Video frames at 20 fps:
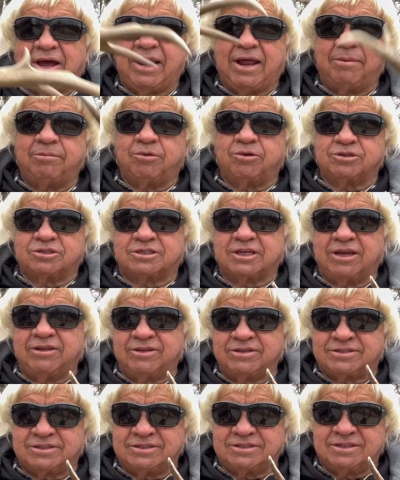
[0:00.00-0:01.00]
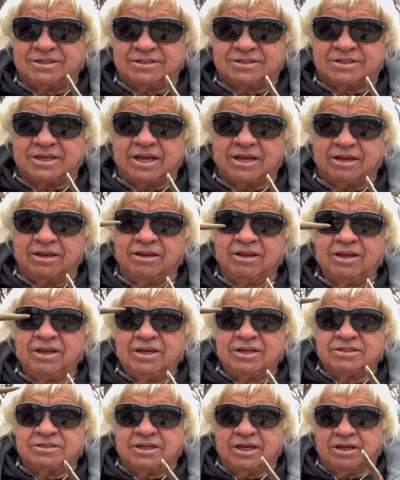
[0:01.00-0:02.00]
I'm going to say this is his second
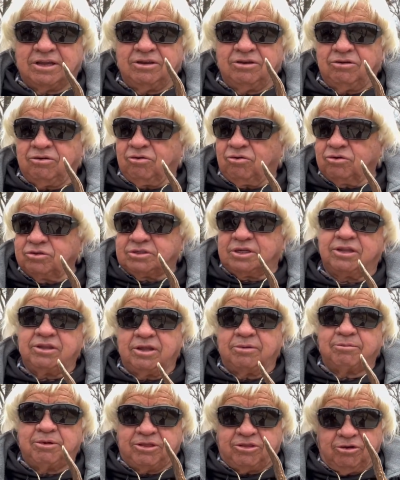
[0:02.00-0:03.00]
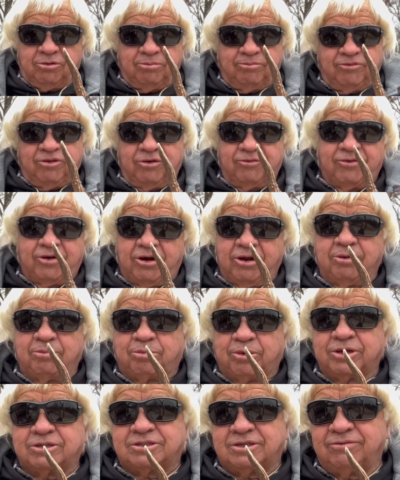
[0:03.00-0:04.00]
second year horns, and but they're they're very
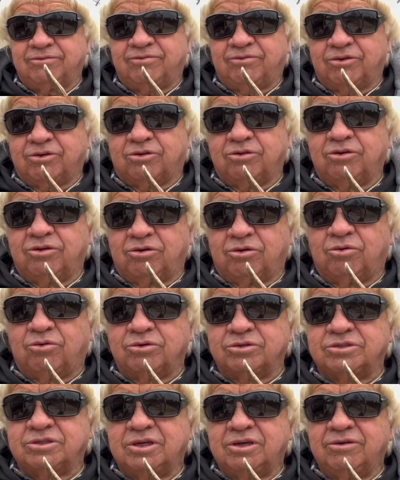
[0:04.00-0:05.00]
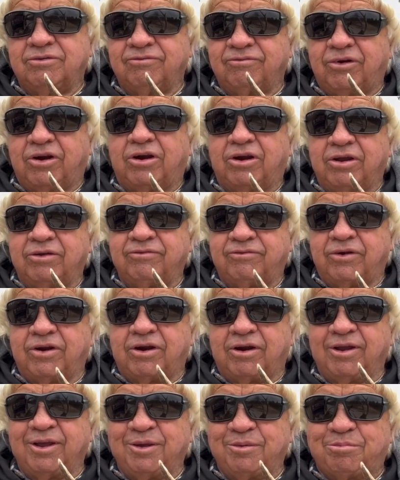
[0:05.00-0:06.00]
impressive for two year horns. Very
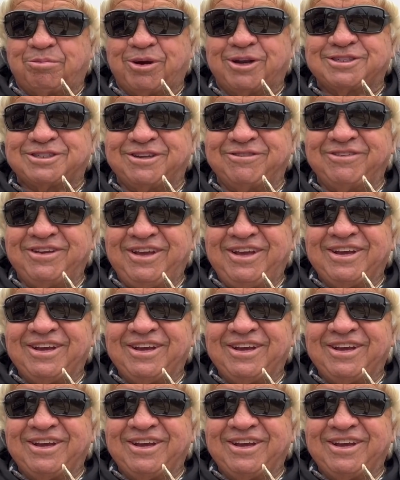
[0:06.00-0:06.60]
very impressive.